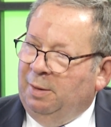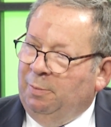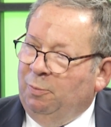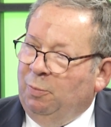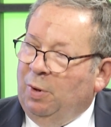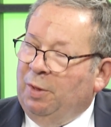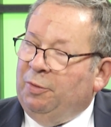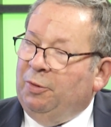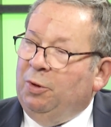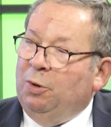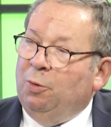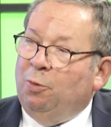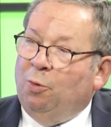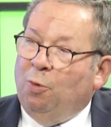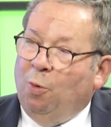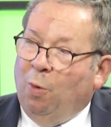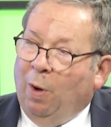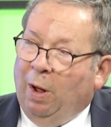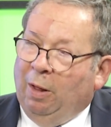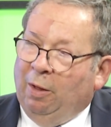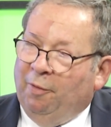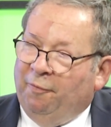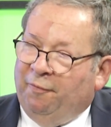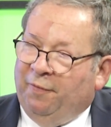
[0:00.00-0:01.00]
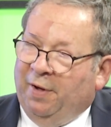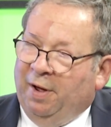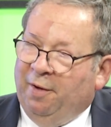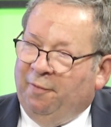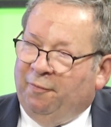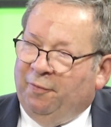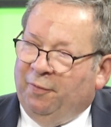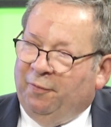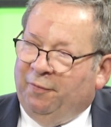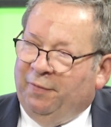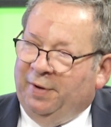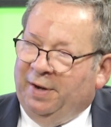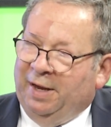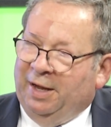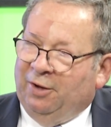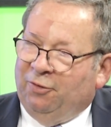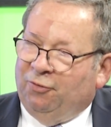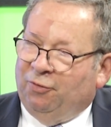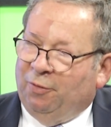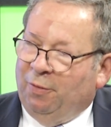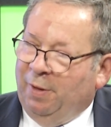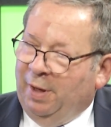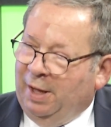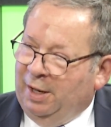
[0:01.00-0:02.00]
whether you qualify for
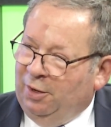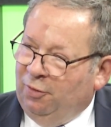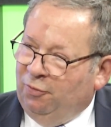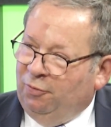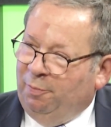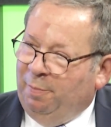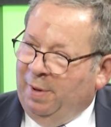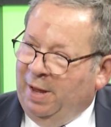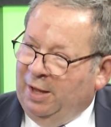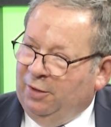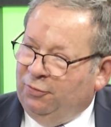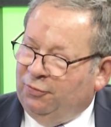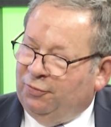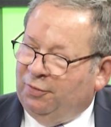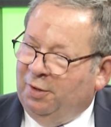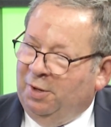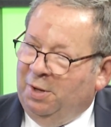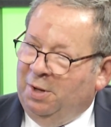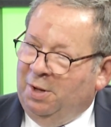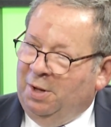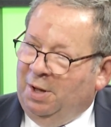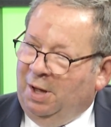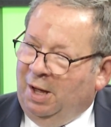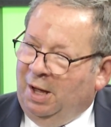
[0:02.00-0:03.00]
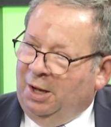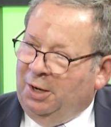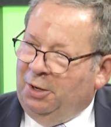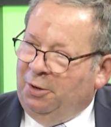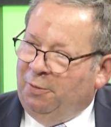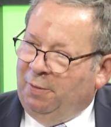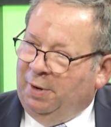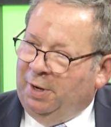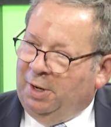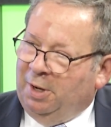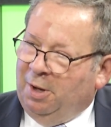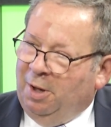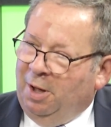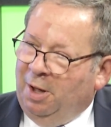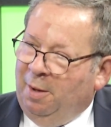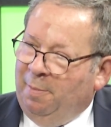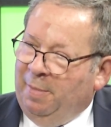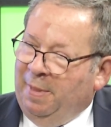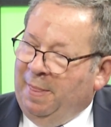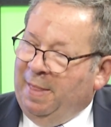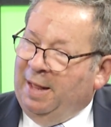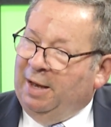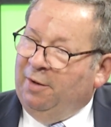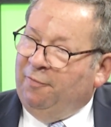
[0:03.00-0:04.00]
financial aid, is based on your income,
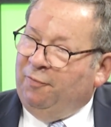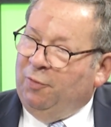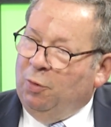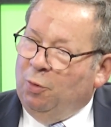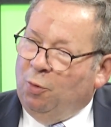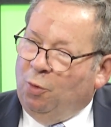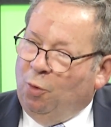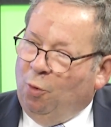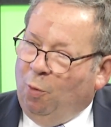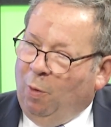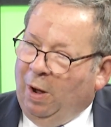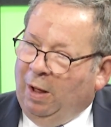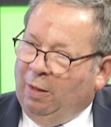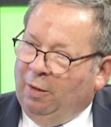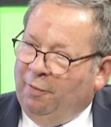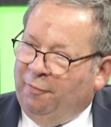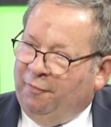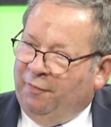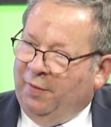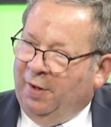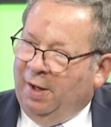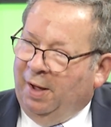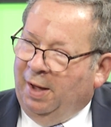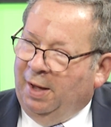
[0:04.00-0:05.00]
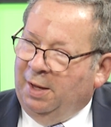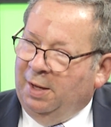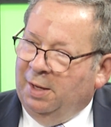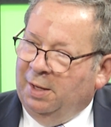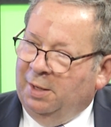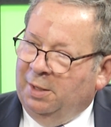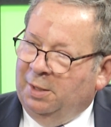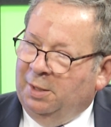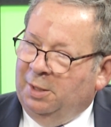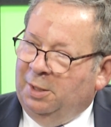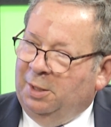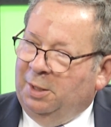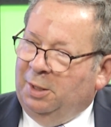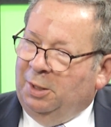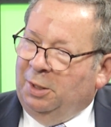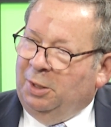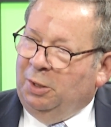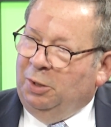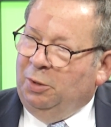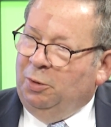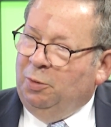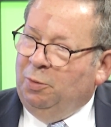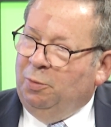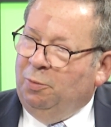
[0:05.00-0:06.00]
and then if you qualify,
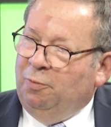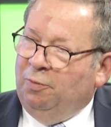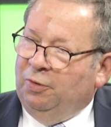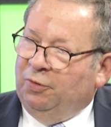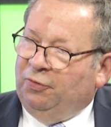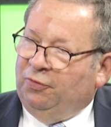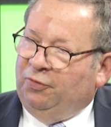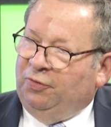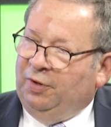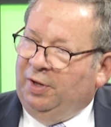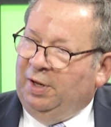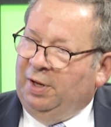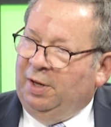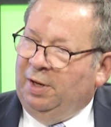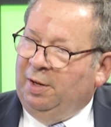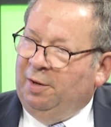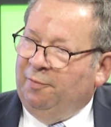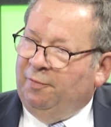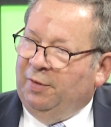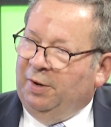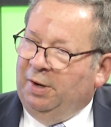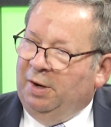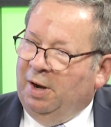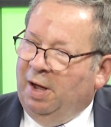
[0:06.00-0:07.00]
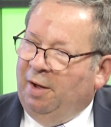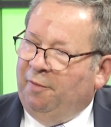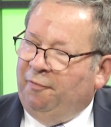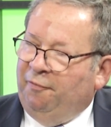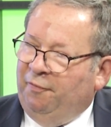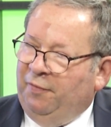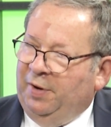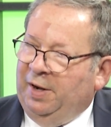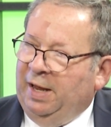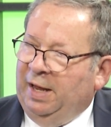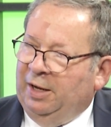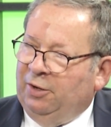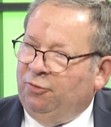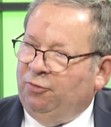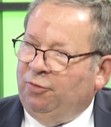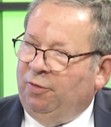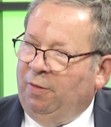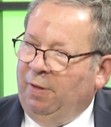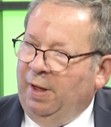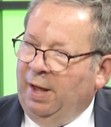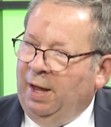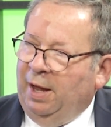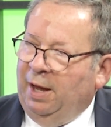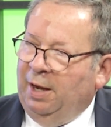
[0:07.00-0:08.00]
you receive enough
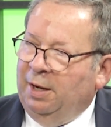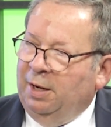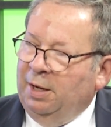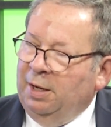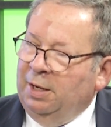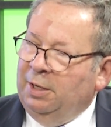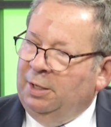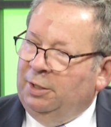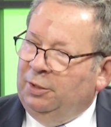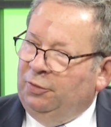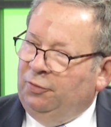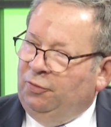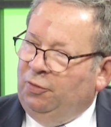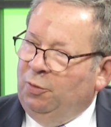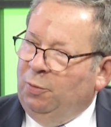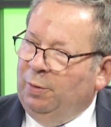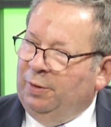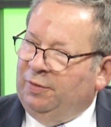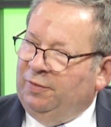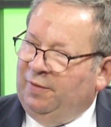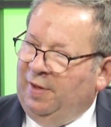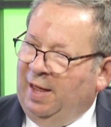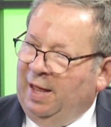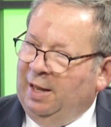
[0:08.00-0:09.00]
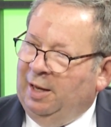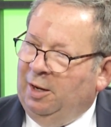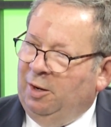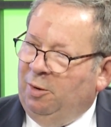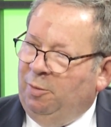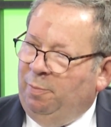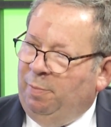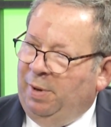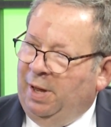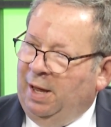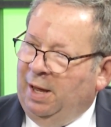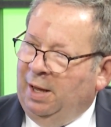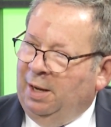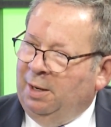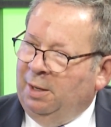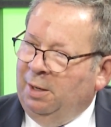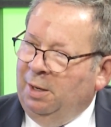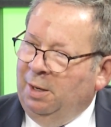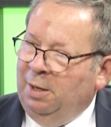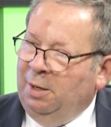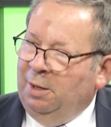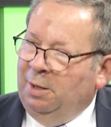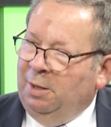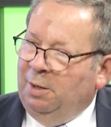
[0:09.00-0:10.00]
financial aid to attend Penn
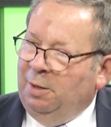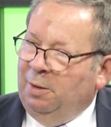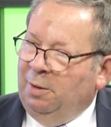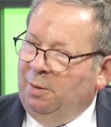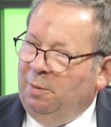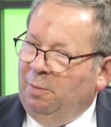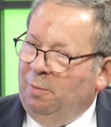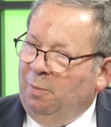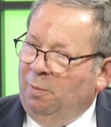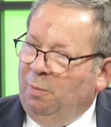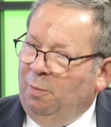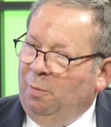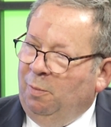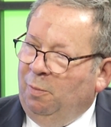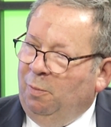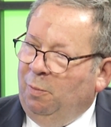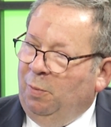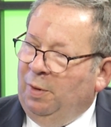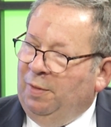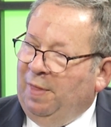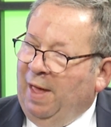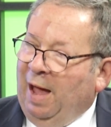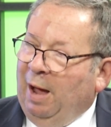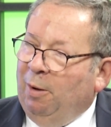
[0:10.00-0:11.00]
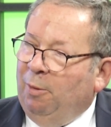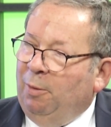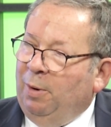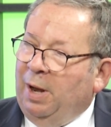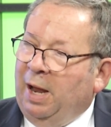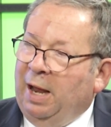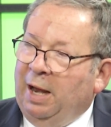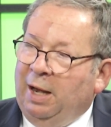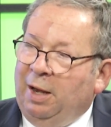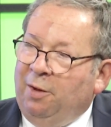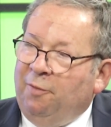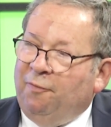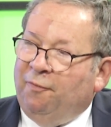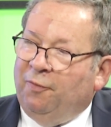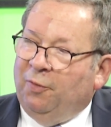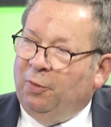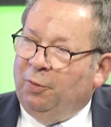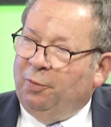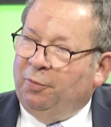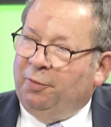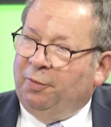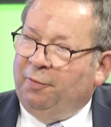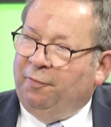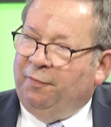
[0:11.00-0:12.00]
without any
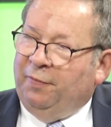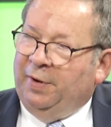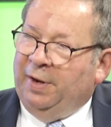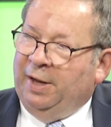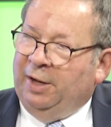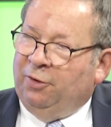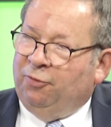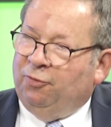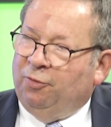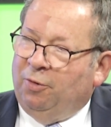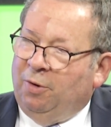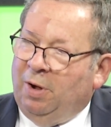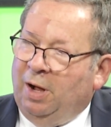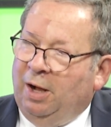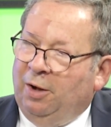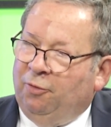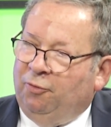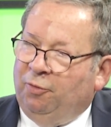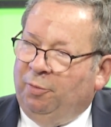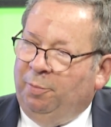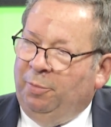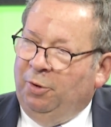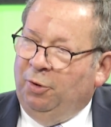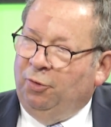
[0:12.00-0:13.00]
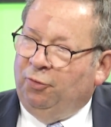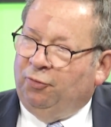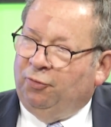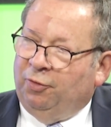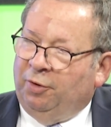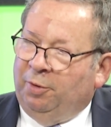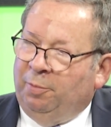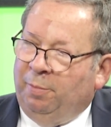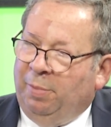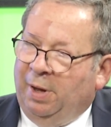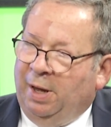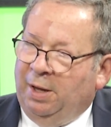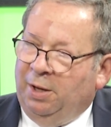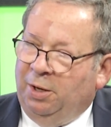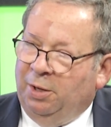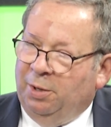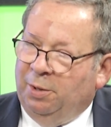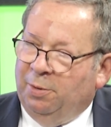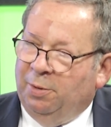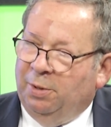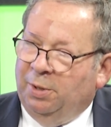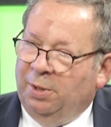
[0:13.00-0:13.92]
further financial contribution by you.